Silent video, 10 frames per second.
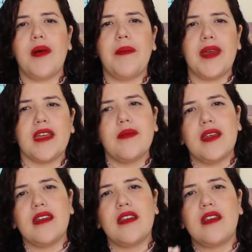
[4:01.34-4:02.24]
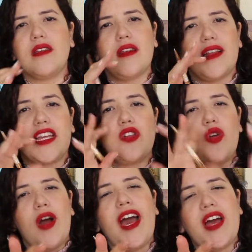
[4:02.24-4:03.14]
Maybe like you
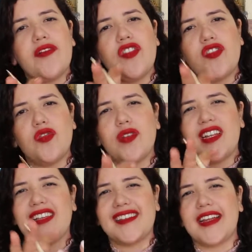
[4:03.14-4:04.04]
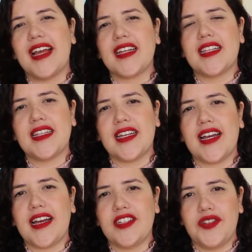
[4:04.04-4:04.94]
don't have to do it exactly like
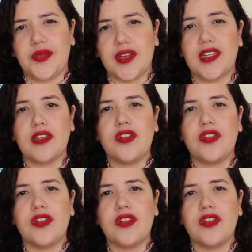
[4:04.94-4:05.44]
I do it.